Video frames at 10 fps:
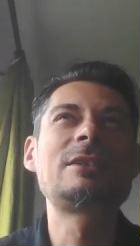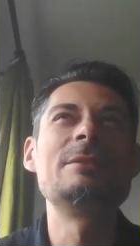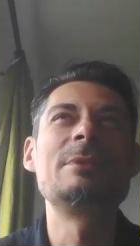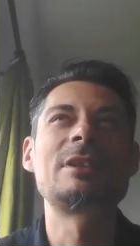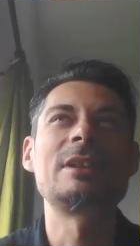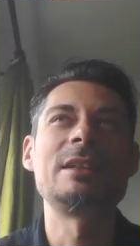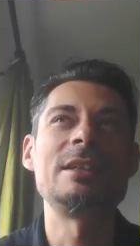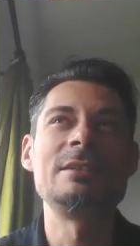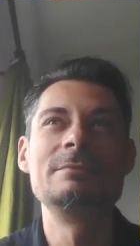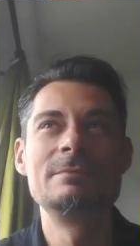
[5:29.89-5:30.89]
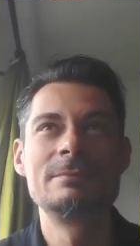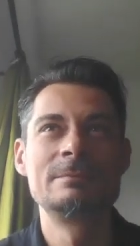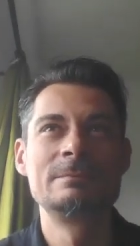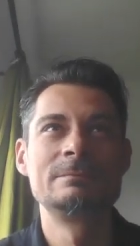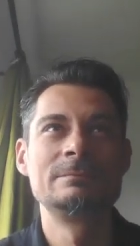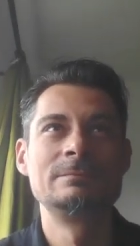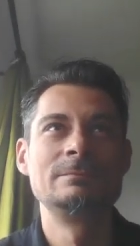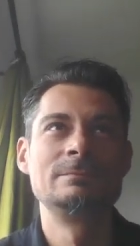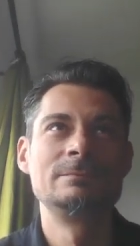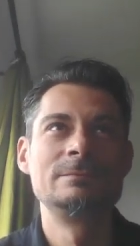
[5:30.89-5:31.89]
So,
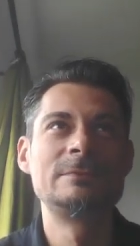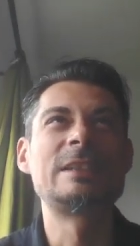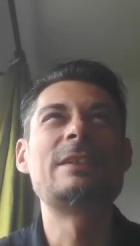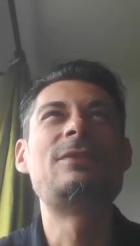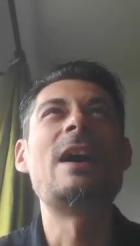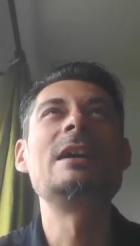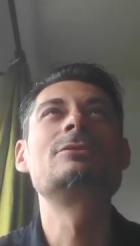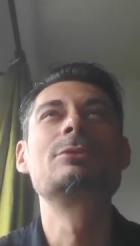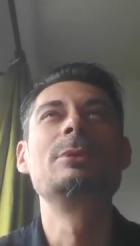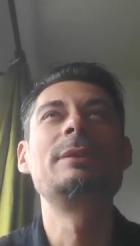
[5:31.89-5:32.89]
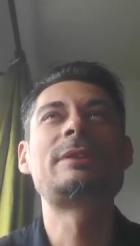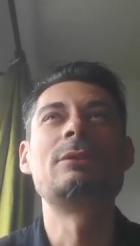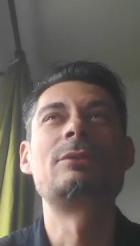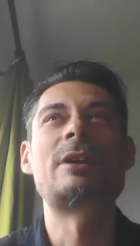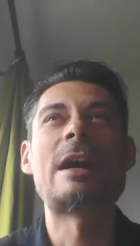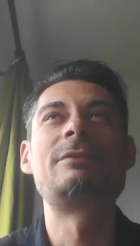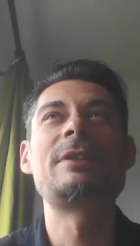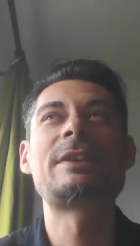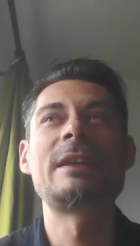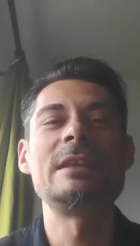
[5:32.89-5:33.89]
ultimately, the
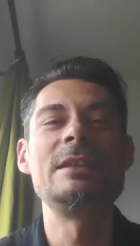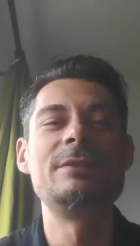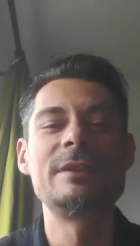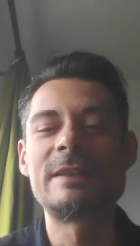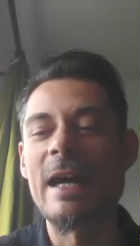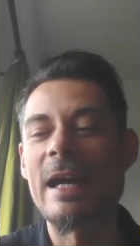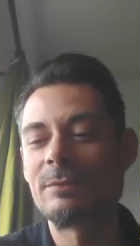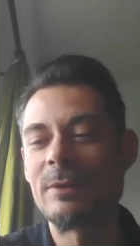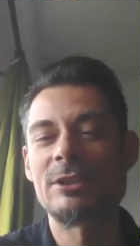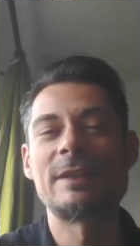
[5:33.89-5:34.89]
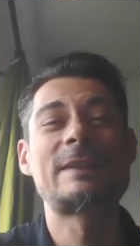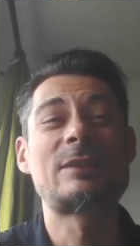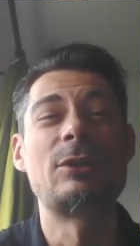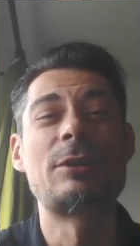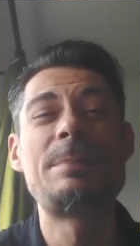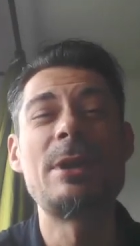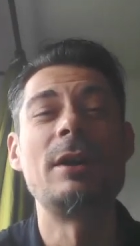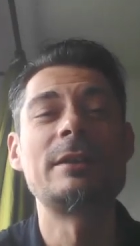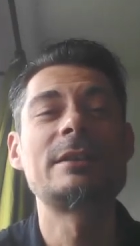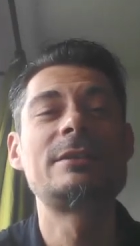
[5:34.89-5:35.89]
divine rules over everything,
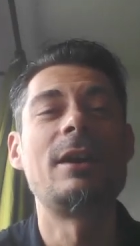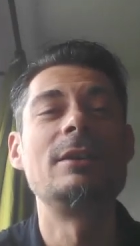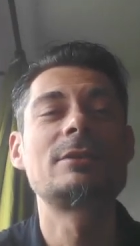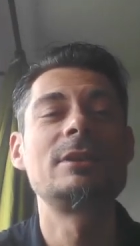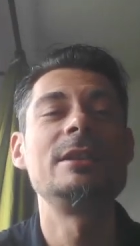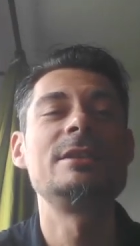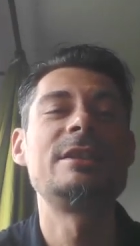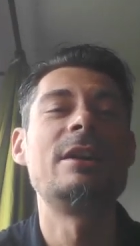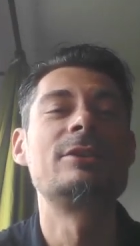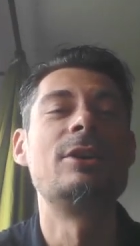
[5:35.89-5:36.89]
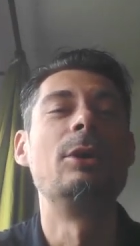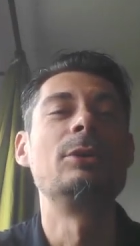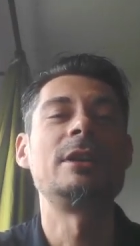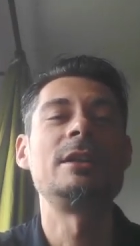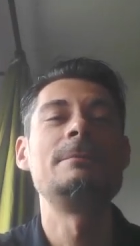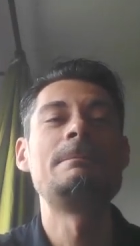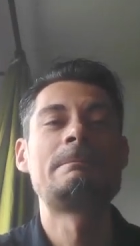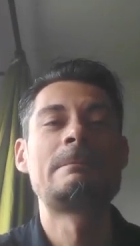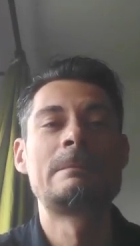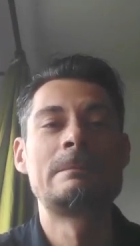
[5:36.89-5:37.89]
even that which is scorpionic, the
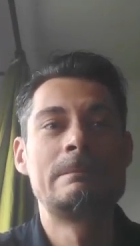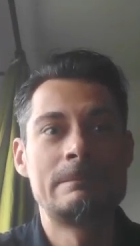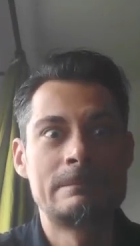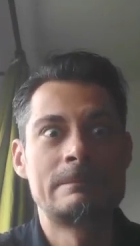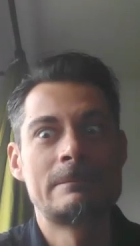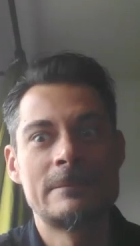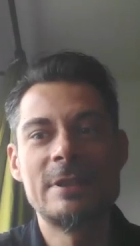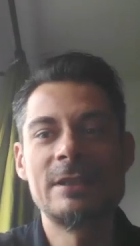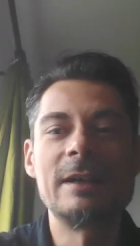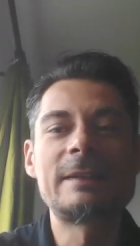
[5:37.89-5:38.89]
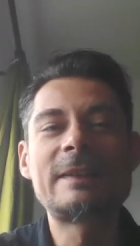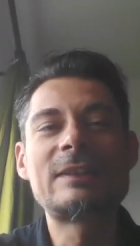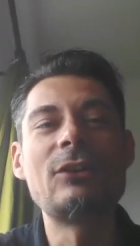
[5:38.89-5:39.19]
unclean, the unholy,